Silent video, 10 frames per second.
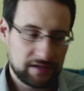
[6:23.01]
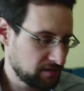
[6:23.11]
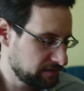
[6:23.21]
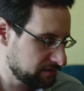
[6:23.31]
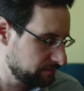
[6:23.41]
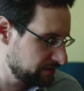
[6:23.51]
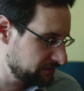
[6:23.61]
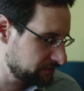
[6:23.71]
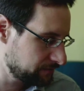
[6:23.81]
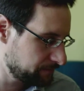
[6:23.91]
a little
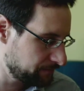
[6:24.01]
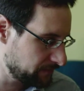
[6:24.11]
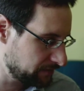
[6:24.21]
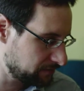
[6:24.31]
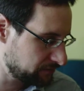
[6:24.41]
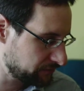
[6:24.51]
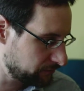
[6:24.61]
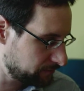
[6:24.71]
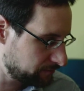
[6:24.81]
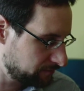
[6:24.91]
bit, uh,
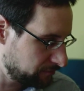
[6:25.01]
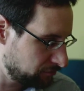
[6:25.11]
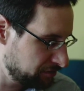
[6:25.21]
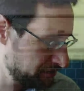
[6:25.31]
also really